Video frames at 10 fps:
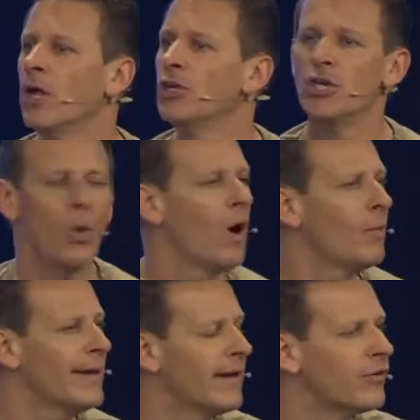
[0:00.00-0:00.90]
You know what
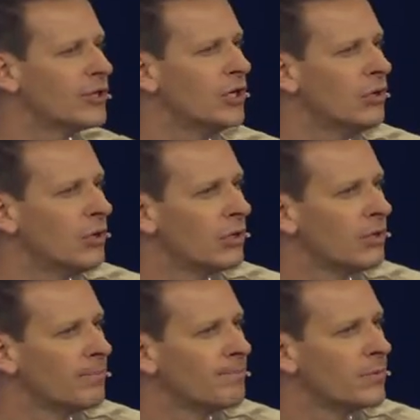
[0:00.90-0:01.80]
we never do?
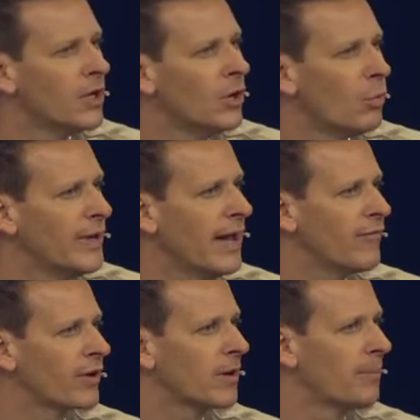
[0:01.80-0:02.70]
We
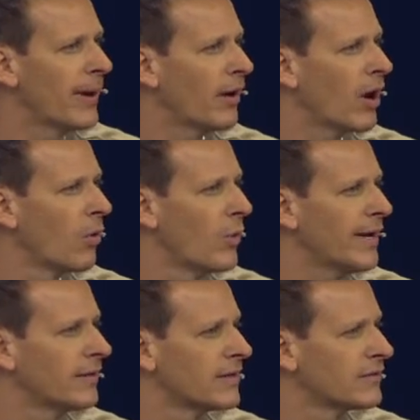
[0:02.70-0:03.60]
never compare our
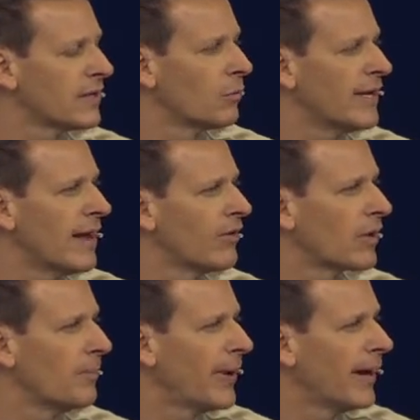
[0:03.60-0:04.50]
weakness. We never
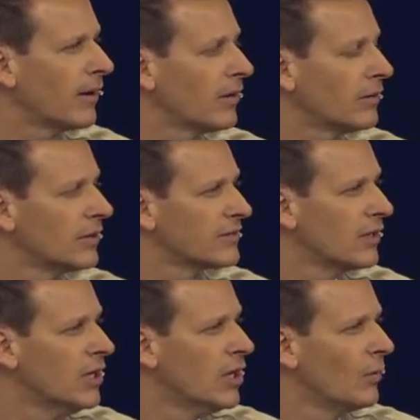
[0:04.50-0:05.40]
compare, listen,
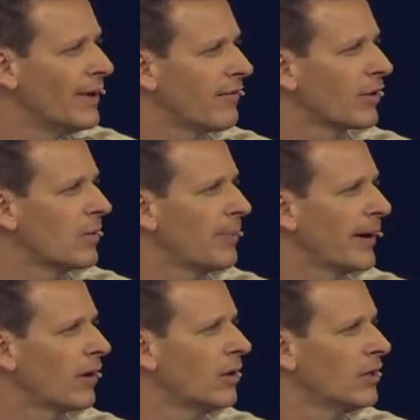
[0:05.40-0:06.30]
we never
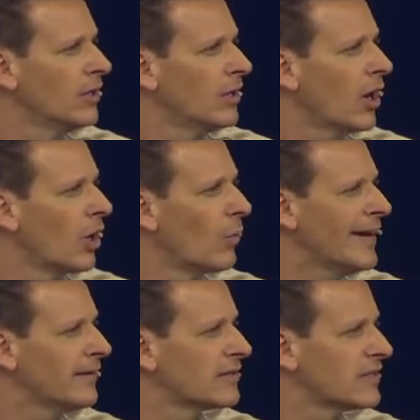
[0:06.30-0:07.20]
compare our
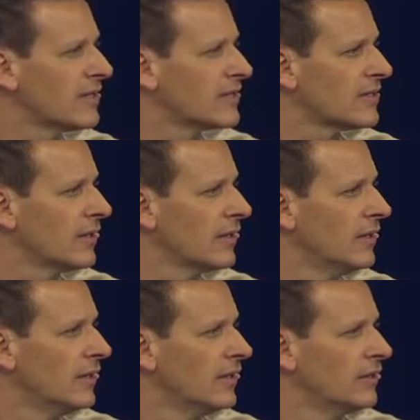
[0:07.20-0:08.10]
weaknesses
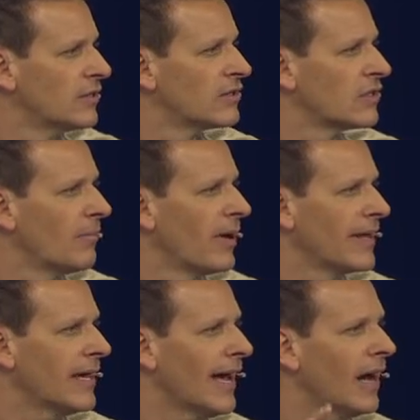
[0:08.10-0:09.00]
to
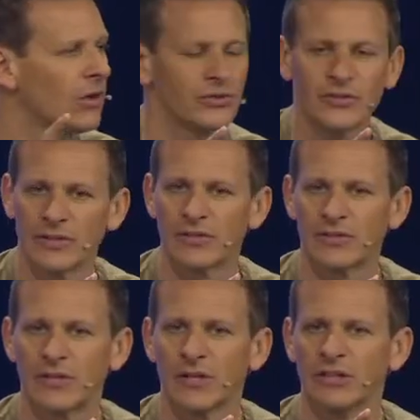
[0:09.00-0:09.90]
somebody
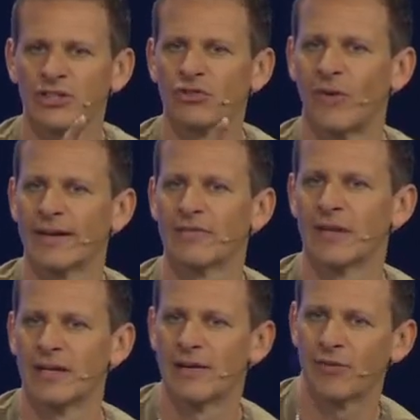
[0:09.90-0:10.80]
else's strengths
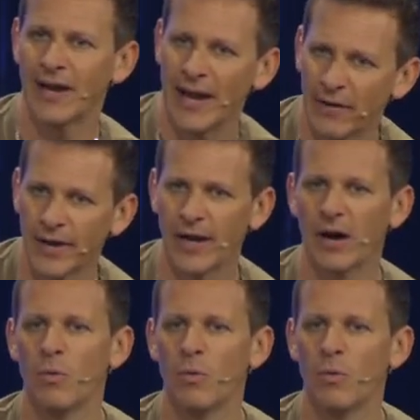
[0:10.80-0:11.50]
in a different area.